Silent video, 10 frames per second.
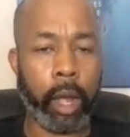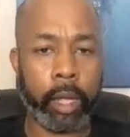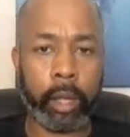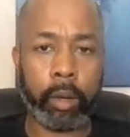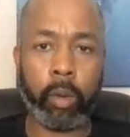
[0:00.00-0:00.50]
our
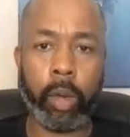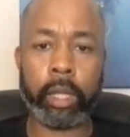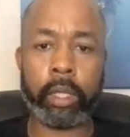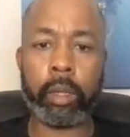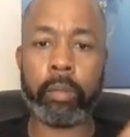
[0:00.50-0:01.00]
kid who
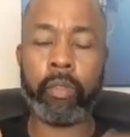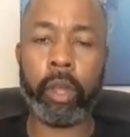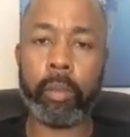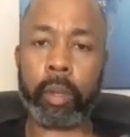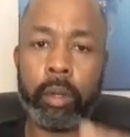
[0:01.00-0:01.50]
had some
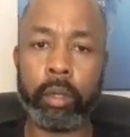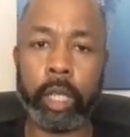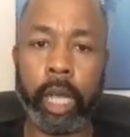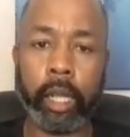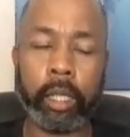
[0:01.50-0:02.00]
developmental
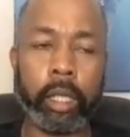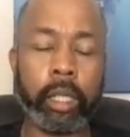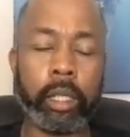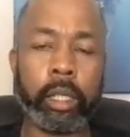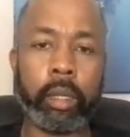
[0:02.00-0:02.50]

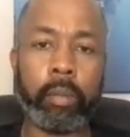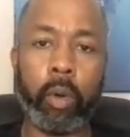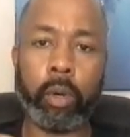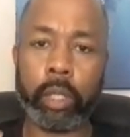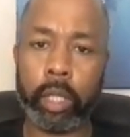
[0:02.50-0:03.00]
challenges and some
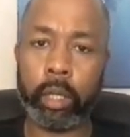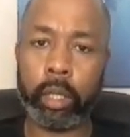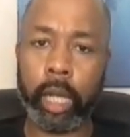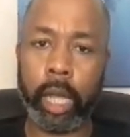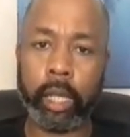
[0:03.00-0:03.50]
motor skill
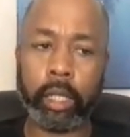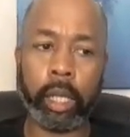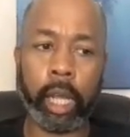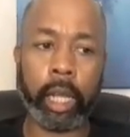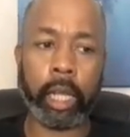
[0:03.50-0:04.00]

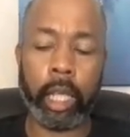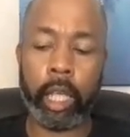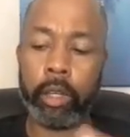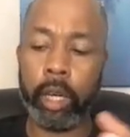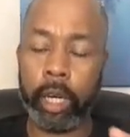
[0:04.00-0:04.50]
challenges. Like
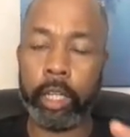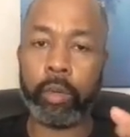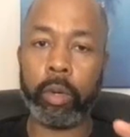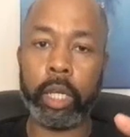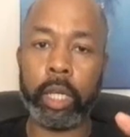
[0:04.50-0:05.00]
he
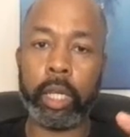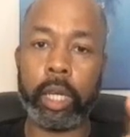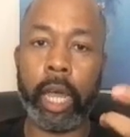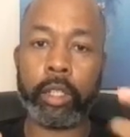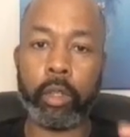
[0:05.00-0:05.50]
literally could
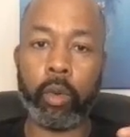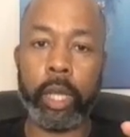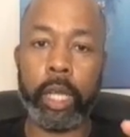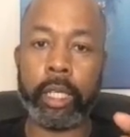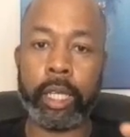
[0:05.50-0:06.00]
not
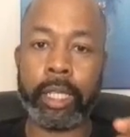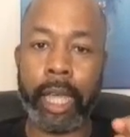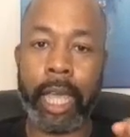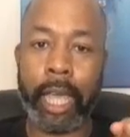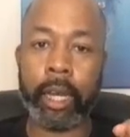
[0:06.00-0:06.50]
squeeze his
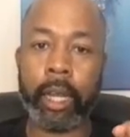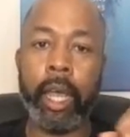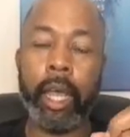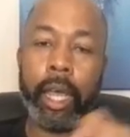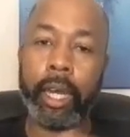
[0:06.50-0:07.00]
hand
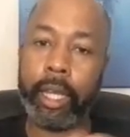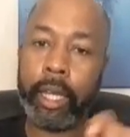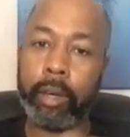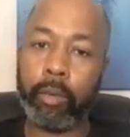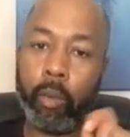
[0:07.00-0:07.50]
and he
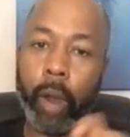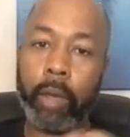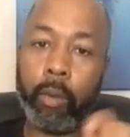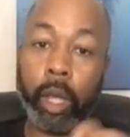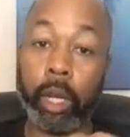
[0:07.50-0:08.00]
couldn't
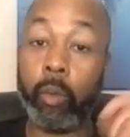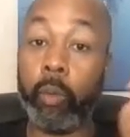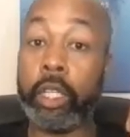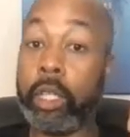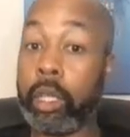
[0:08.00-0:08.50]
write well. And
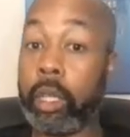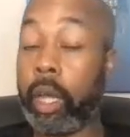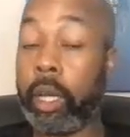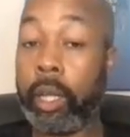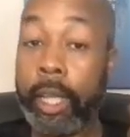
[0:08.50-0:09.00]
we just
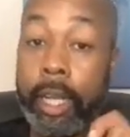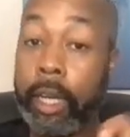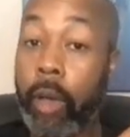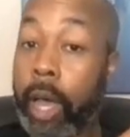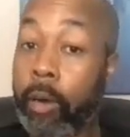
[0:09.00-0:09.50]
thought he
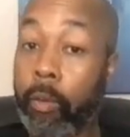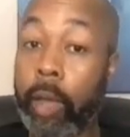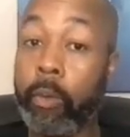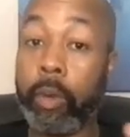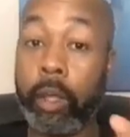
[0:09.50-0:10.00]
didn't know how to
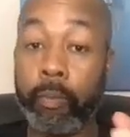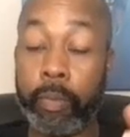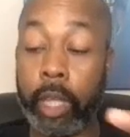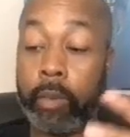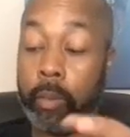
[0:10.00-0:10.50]
write well.
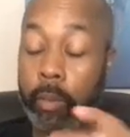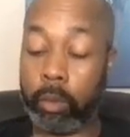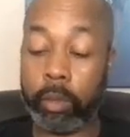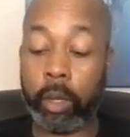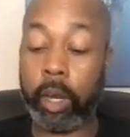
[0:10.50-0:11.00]
It
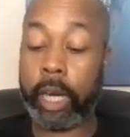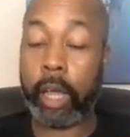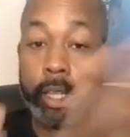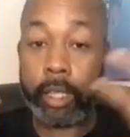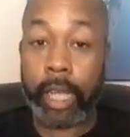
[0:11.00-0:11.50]
turned
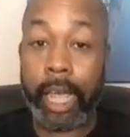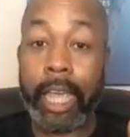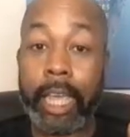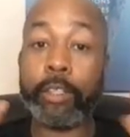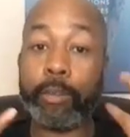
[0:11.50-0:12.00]
out his
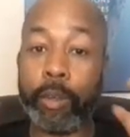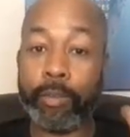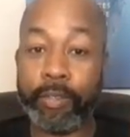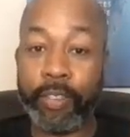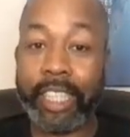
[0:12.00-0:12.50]
hands were
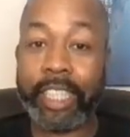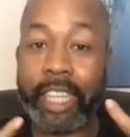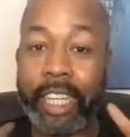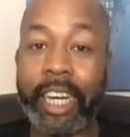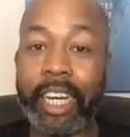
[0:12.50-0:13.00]

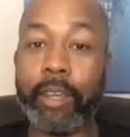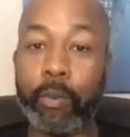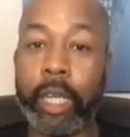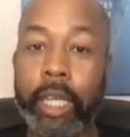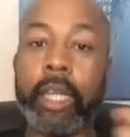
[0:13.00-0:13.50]
physically
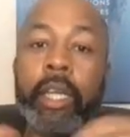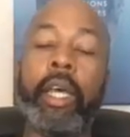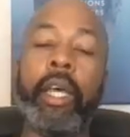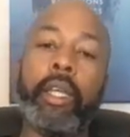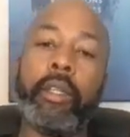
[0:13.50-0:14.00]
weak.
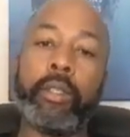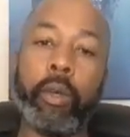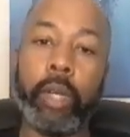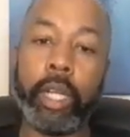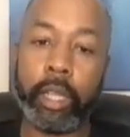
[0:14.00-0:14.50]
And
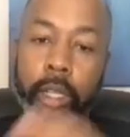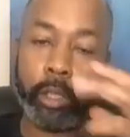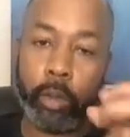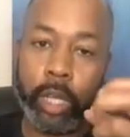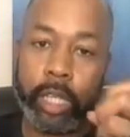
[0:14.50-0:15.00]
so we did
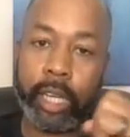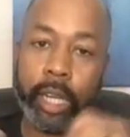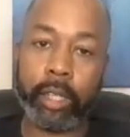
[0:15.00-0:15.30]
squeezing